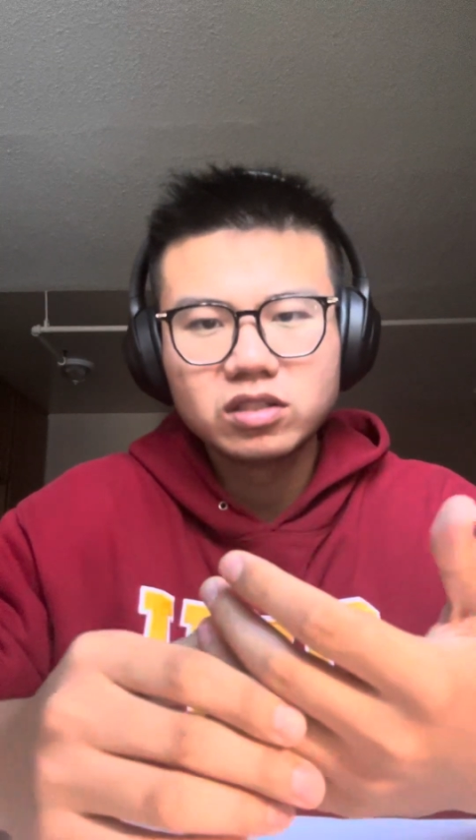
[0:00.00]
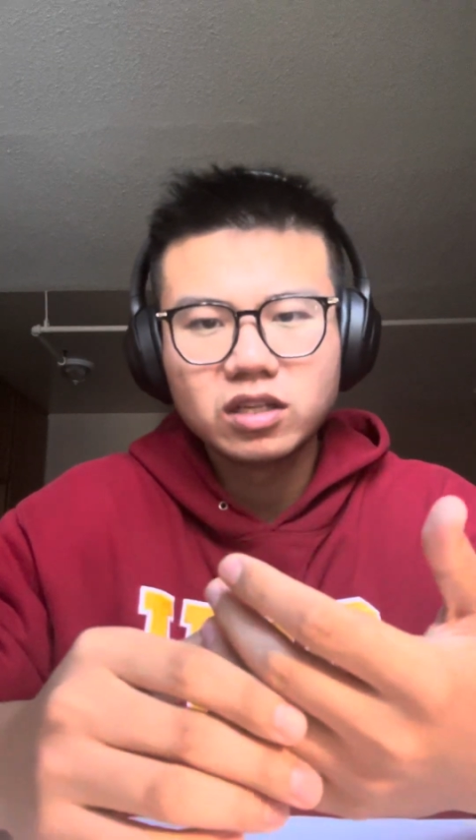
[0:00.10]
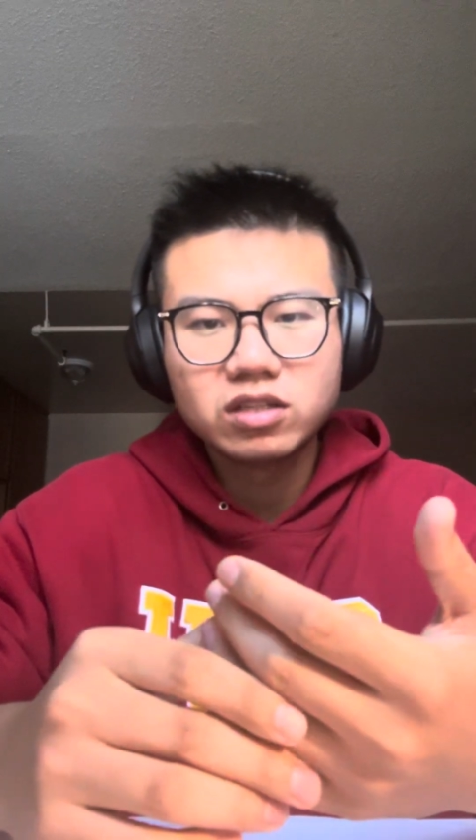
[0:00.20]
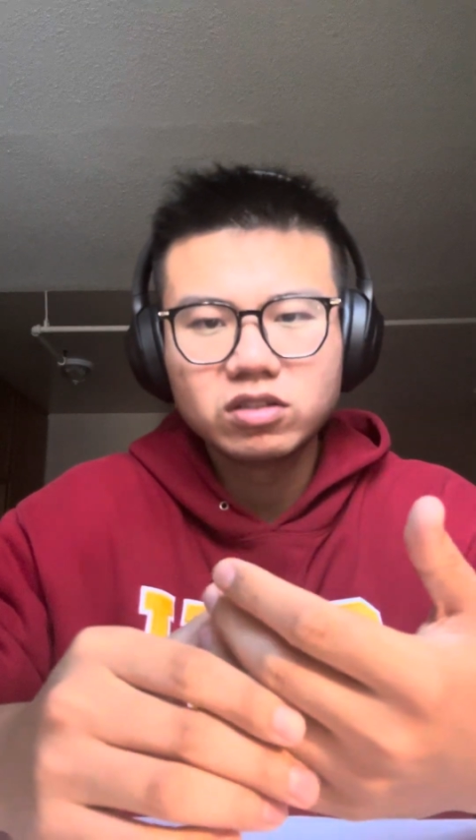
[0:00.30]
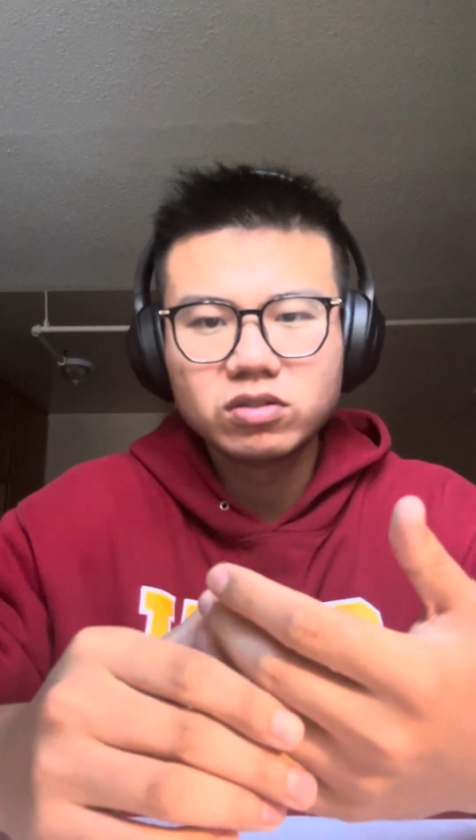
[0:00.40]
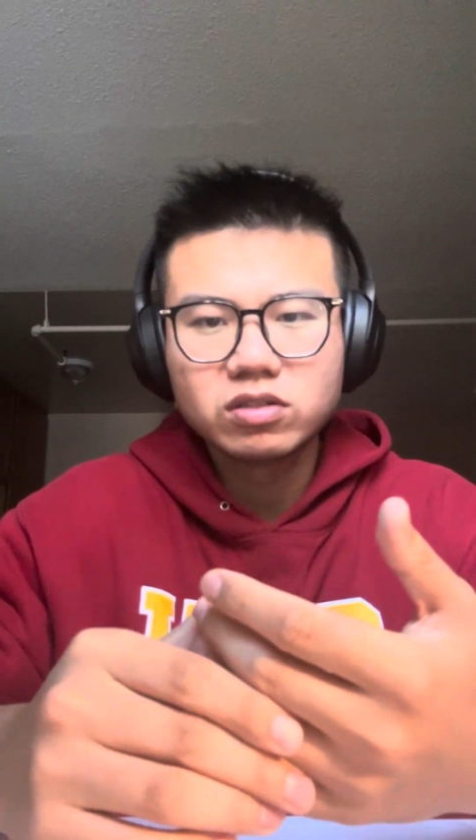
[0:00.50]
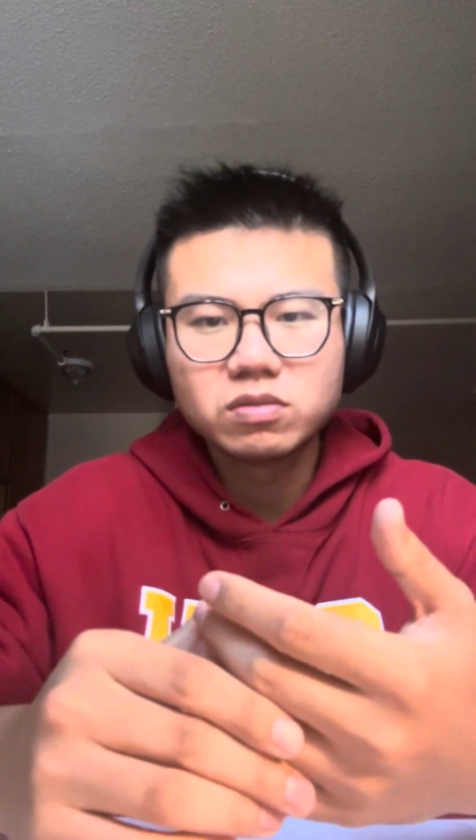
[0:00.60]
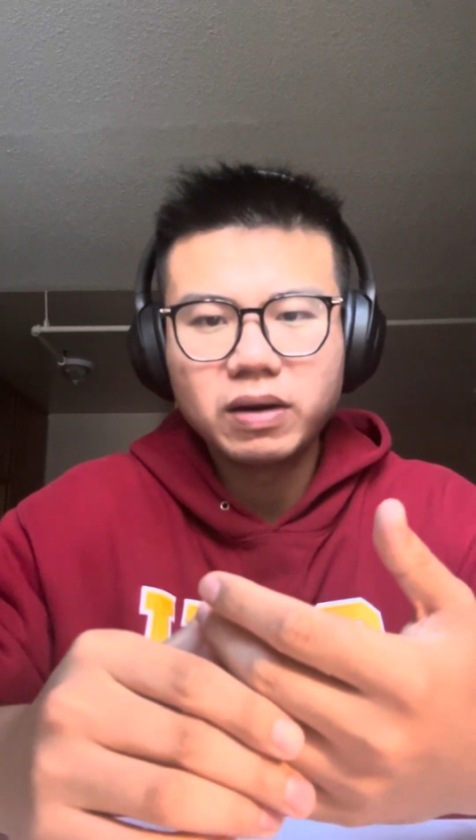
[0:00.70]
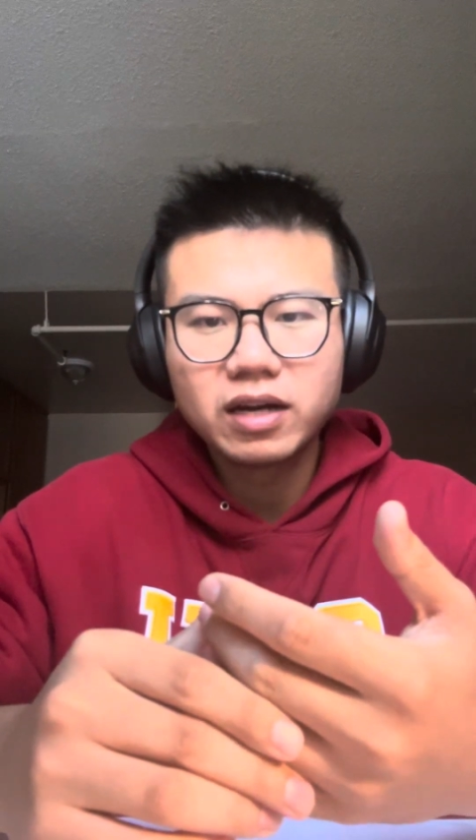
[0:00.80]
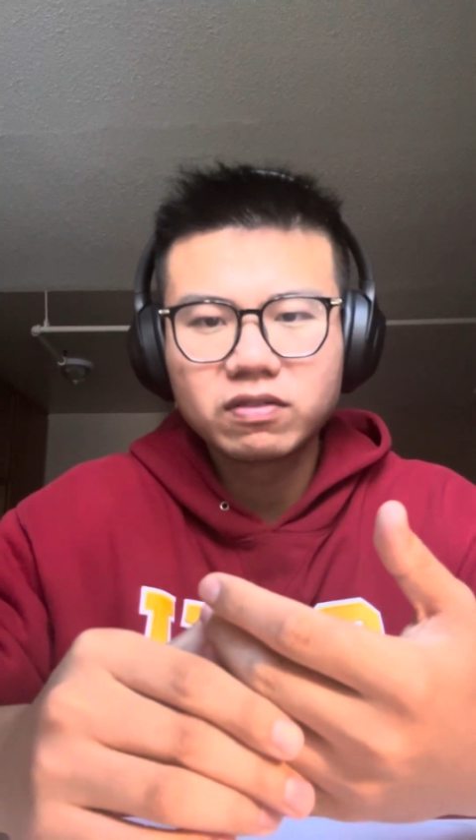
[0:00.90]
induce
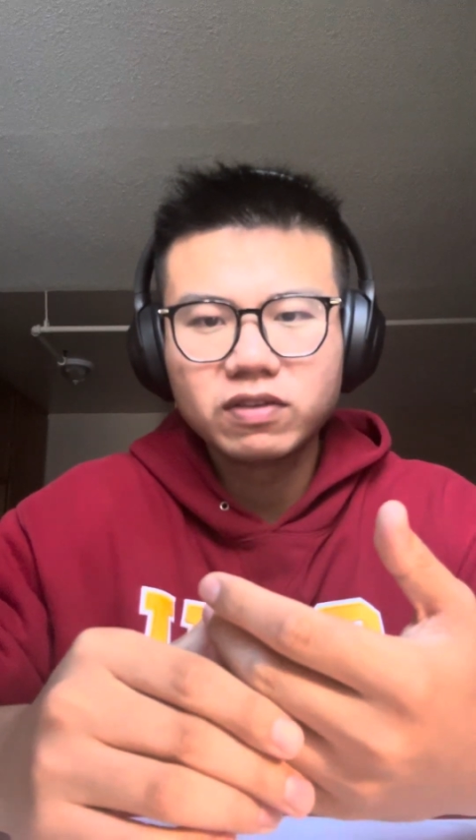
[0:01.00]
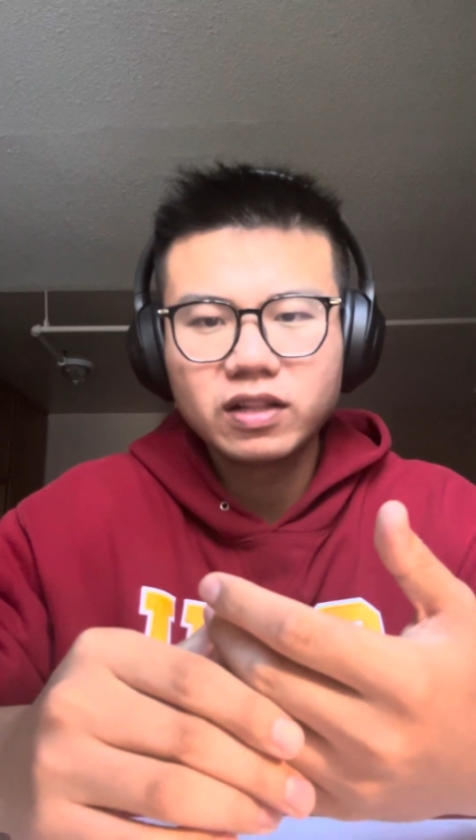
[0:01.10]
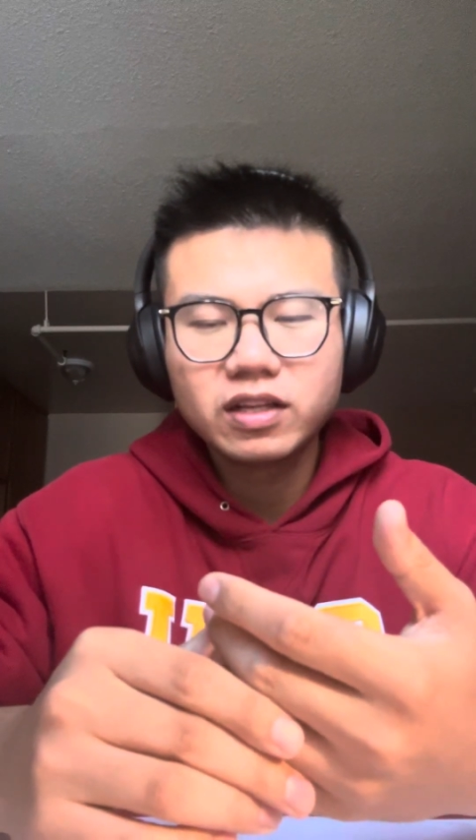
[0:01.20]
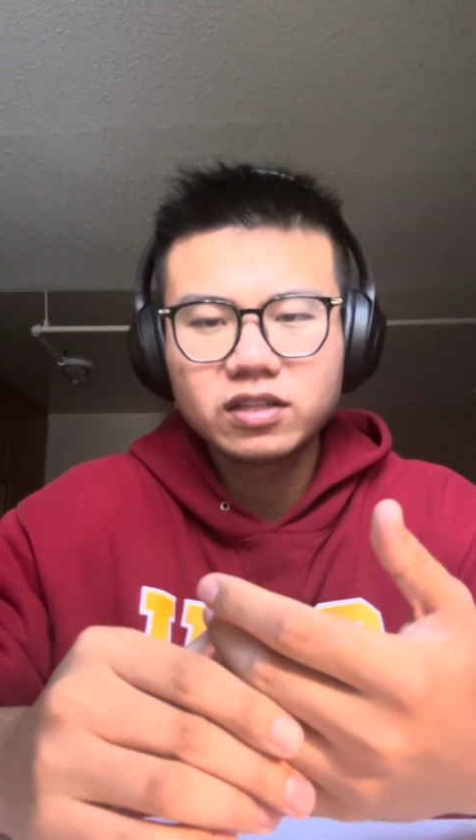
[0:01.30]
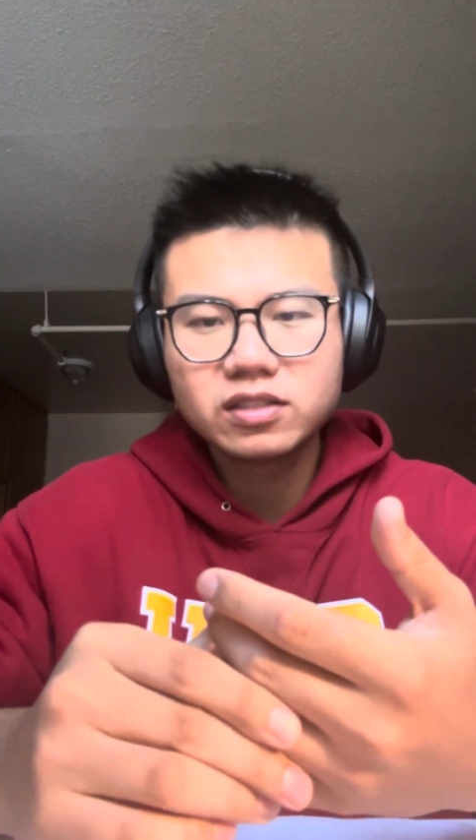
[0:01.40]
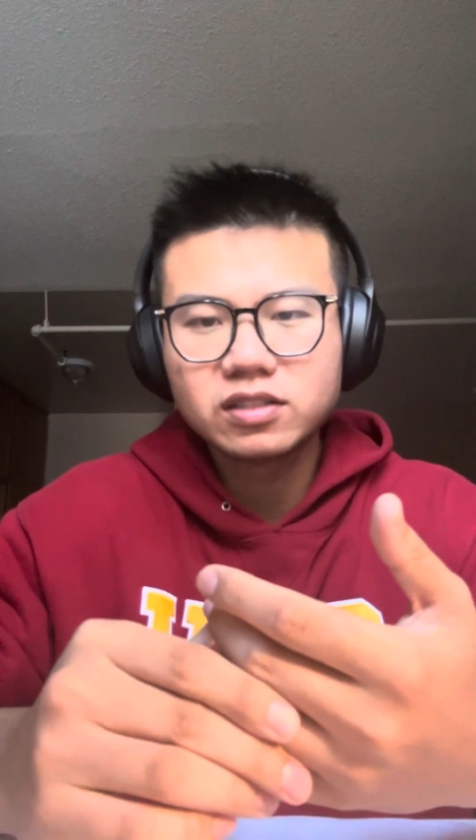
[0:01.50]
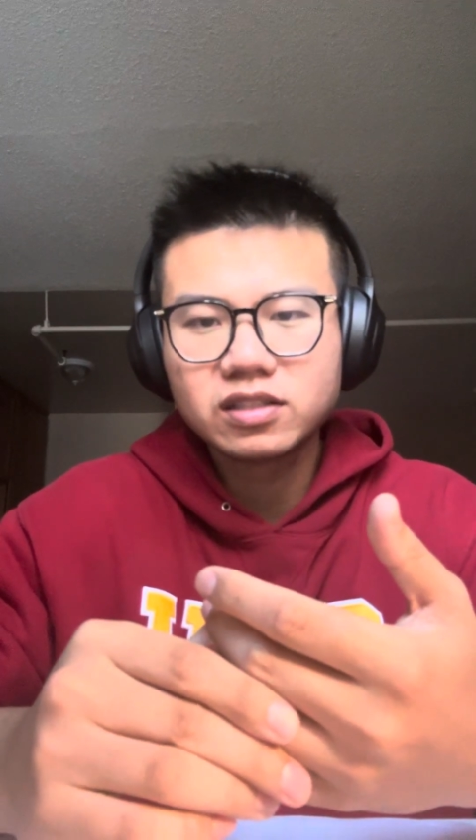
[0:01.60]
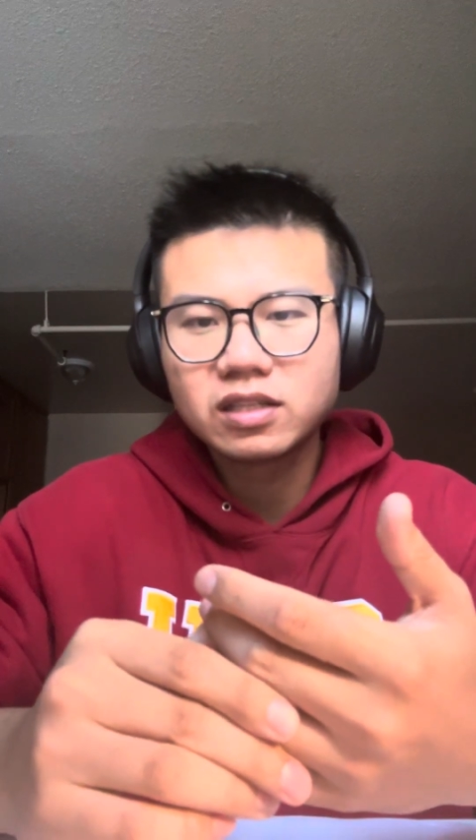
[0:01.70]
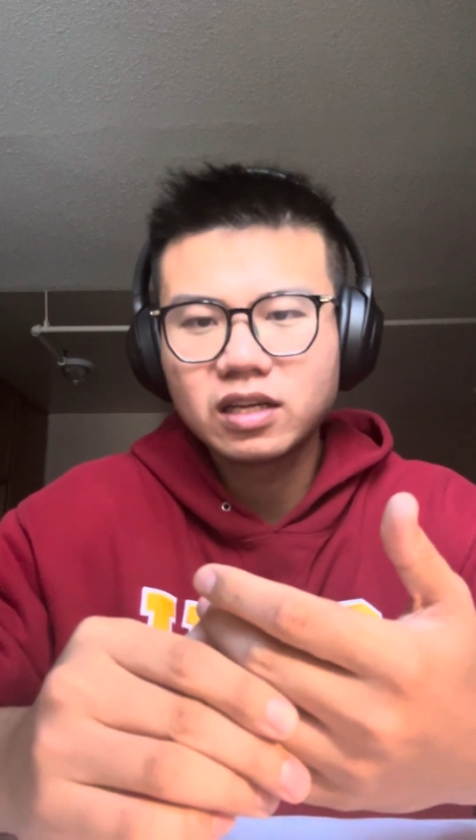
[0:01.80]
bank failures